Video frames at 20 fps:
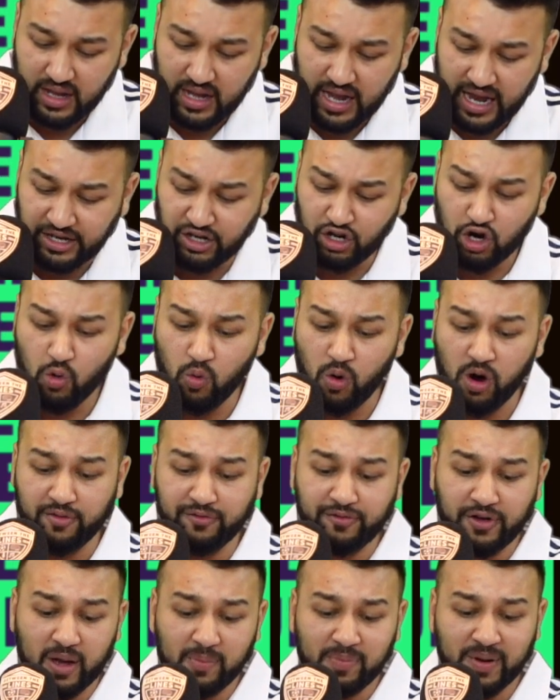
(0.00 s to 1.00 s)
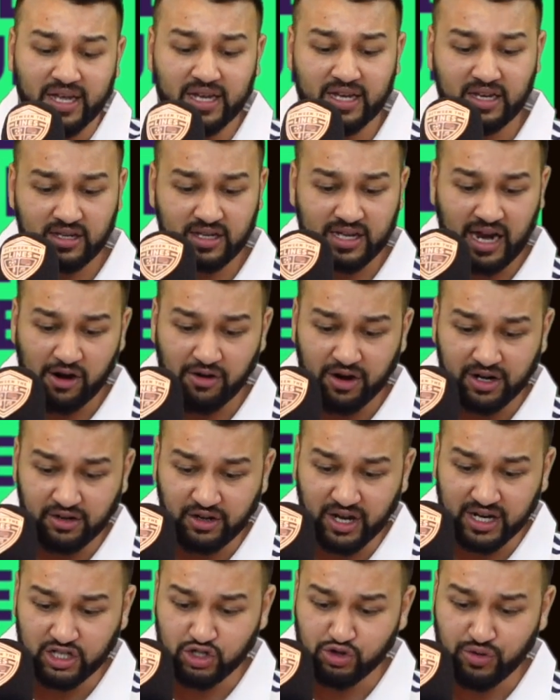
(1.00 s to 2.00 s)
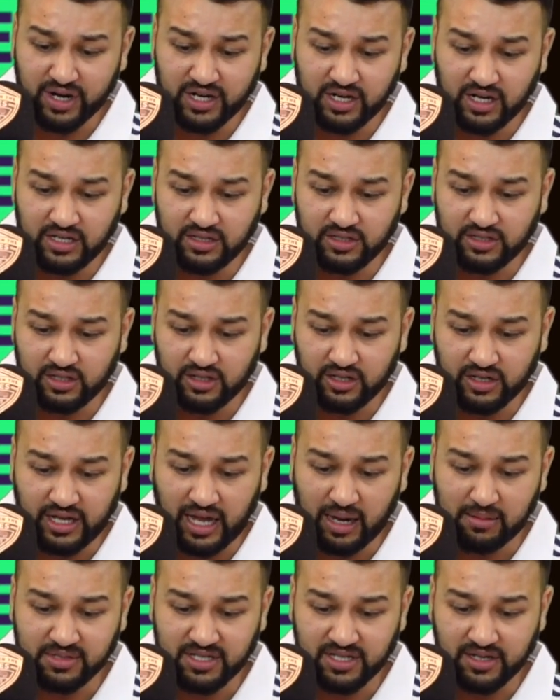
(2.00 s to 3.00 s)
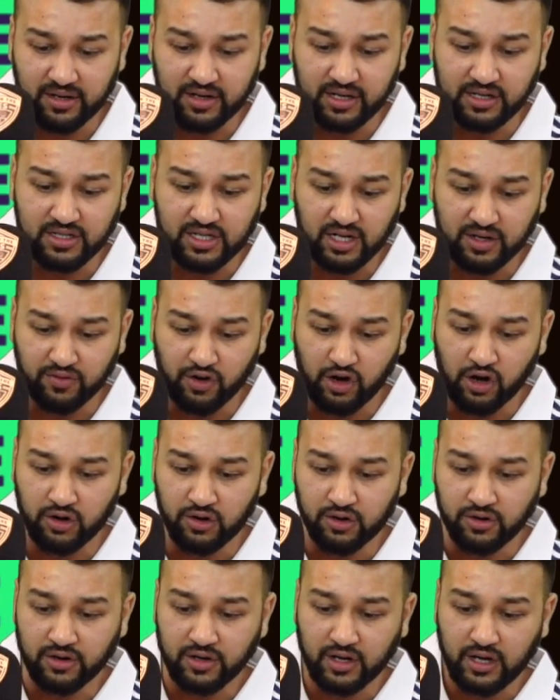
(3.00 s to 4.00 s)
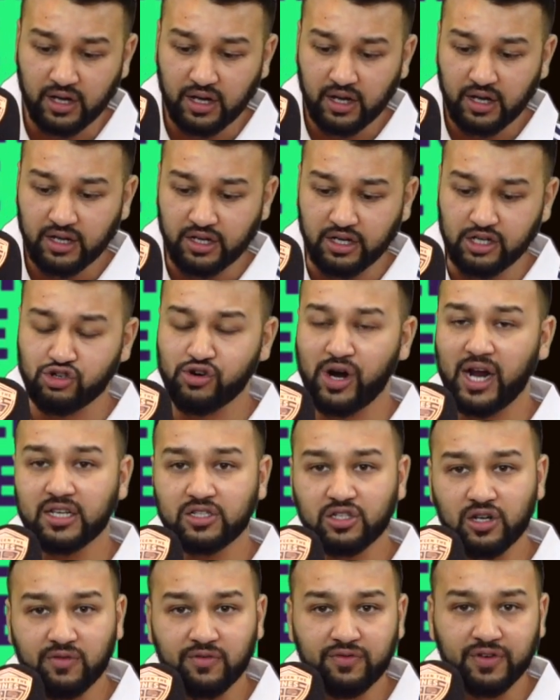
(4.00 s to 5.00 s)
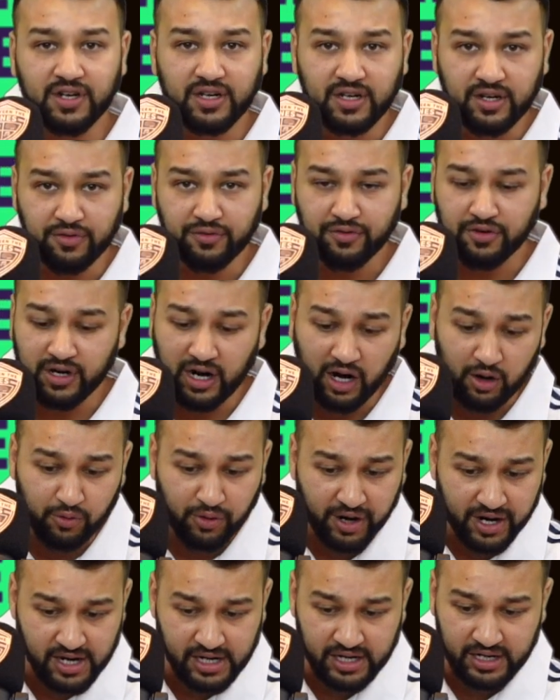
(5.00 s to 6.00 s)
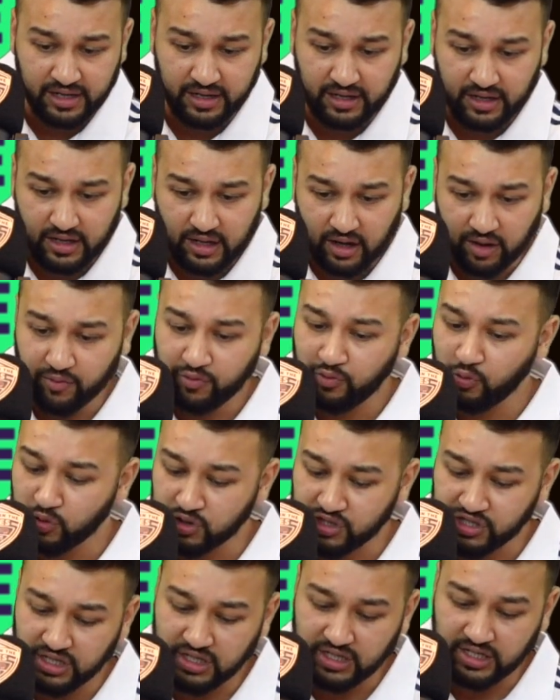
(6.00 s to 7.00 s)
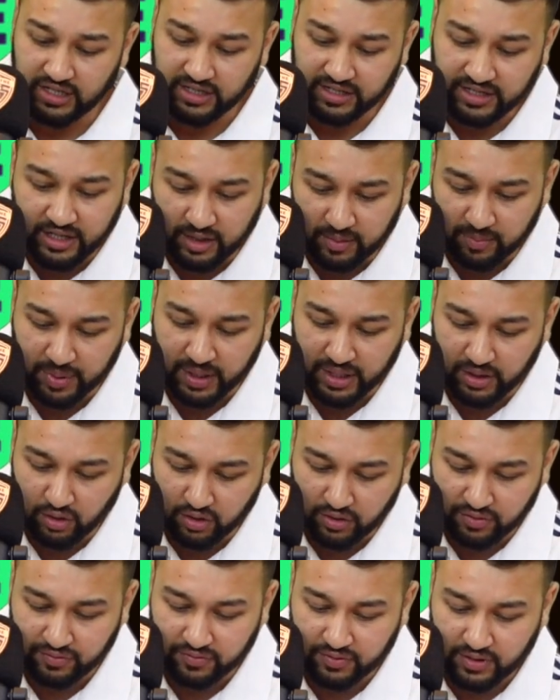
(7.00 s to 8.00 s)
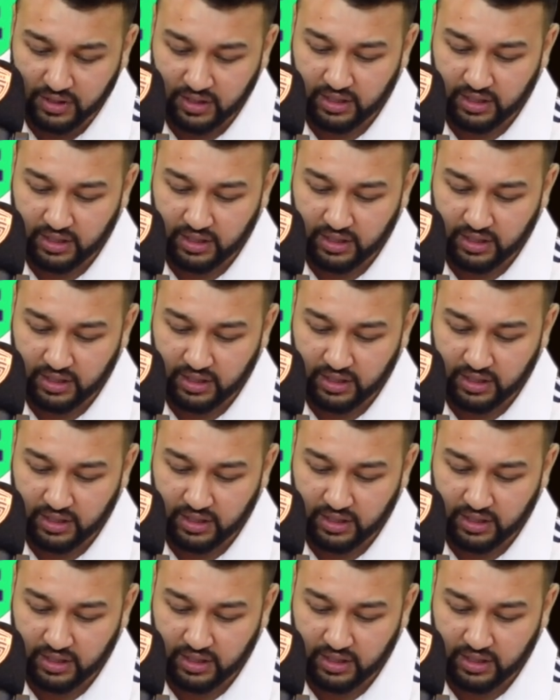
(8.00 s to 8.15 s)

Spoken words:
And you know what? Fair play, Karan. You had Trent as captain instead of Haaland. You tried something different. I rate it. Unfortunately, it didn't pay off.